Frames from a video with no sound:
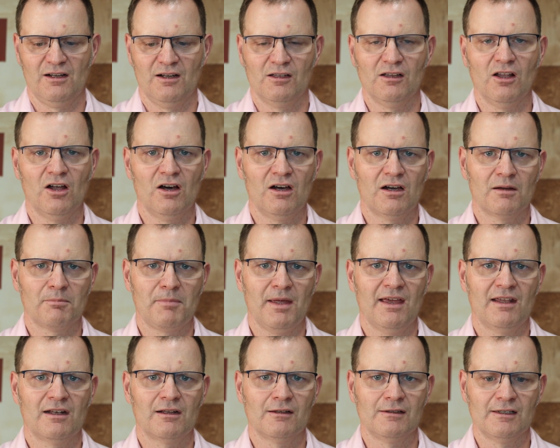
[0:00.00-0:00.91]
long
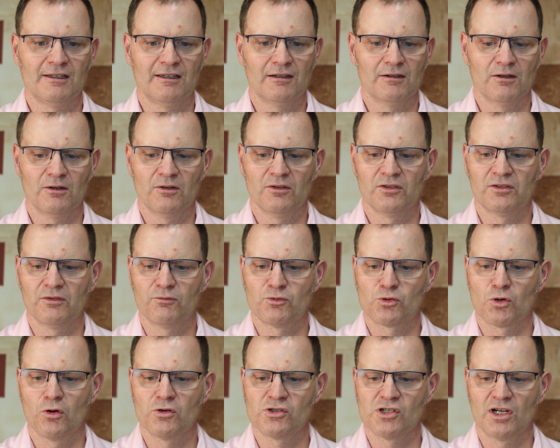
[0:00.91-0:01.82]
bandoliers of
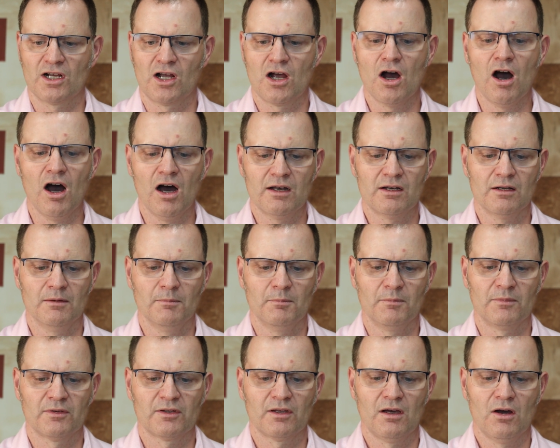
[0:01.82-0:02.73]
Trojan
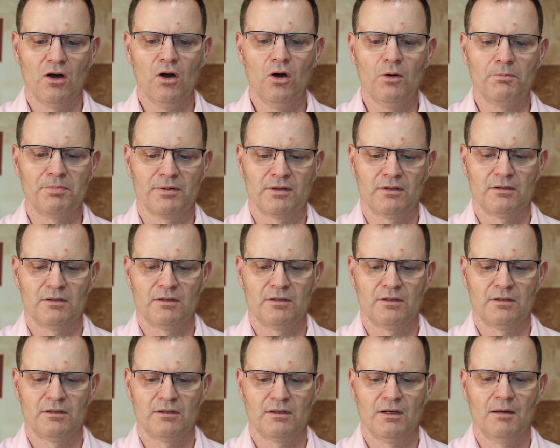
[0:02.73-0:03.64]
condoms. Hope,
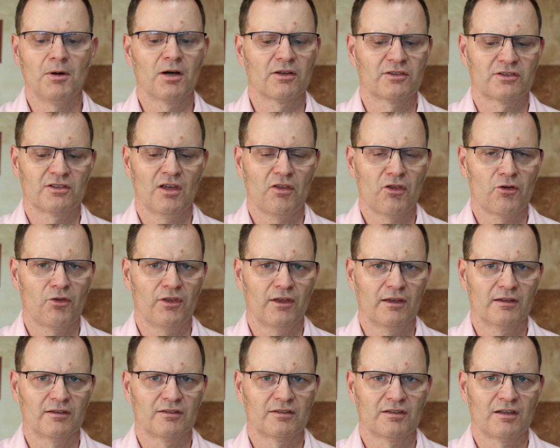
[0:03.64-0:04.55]
amongst other
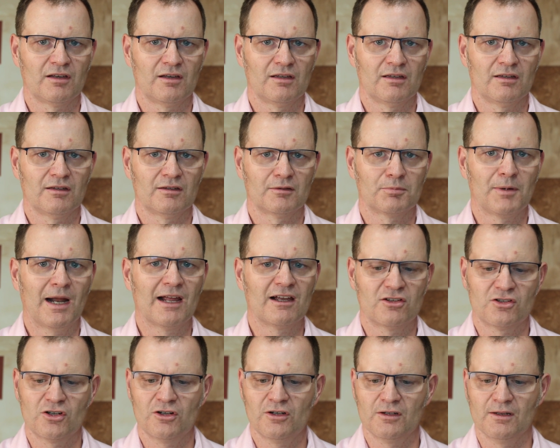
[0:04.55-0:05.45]
things, sprang
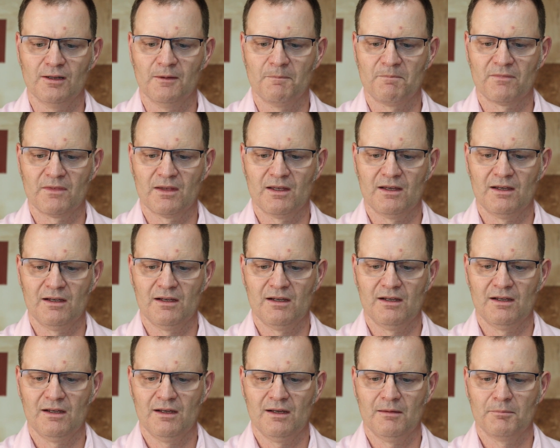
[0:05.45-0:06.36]
eternal.
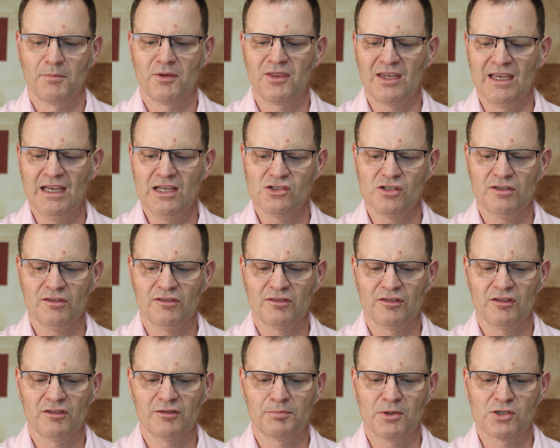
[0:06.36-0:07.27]
But the agent's
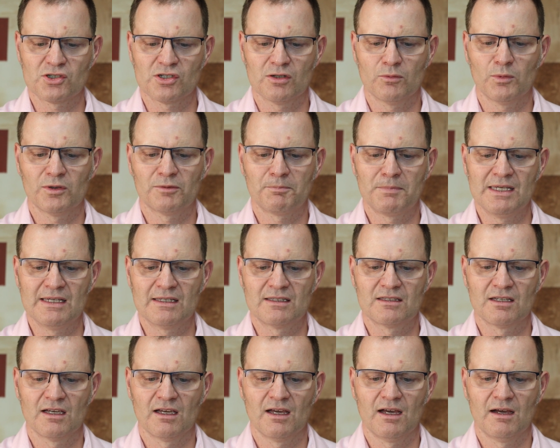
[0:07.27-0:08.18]
suspicion was
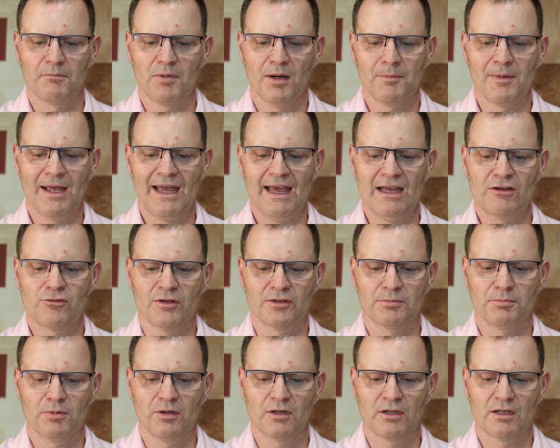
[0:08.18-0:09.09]
piqued by my address
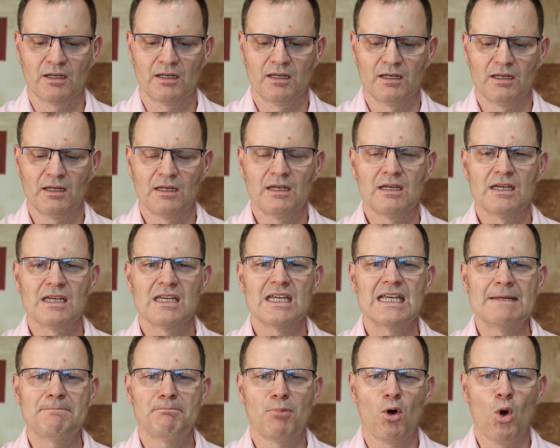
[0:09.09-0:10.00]
book.
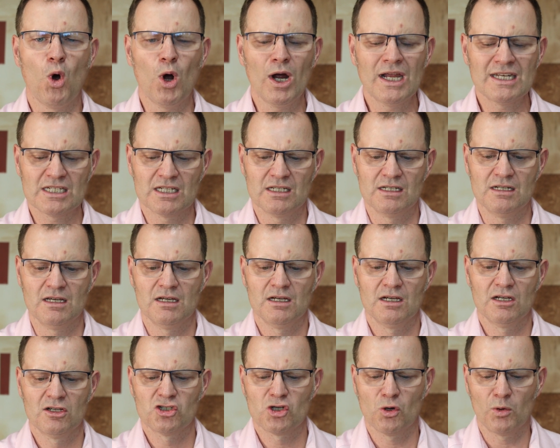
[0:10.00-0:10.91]
He pointed
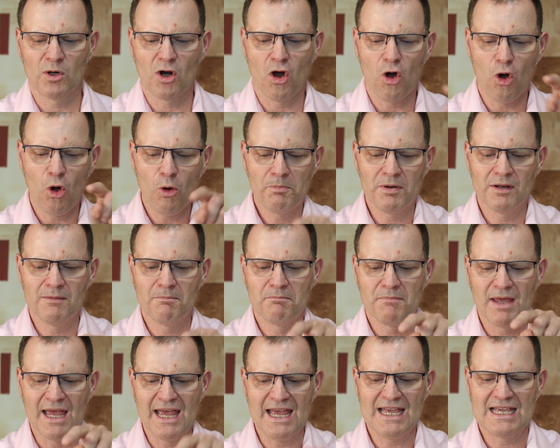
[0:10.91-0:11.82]
to an open
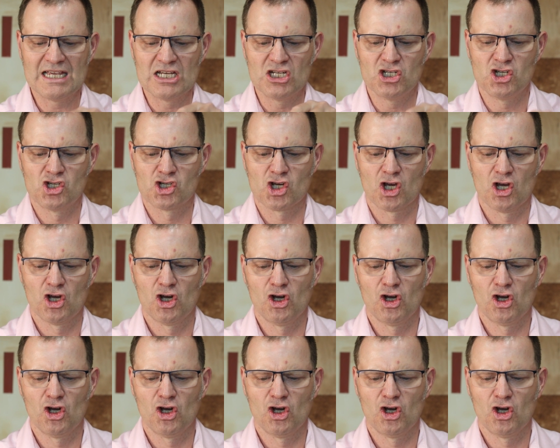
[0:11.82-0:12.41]
page.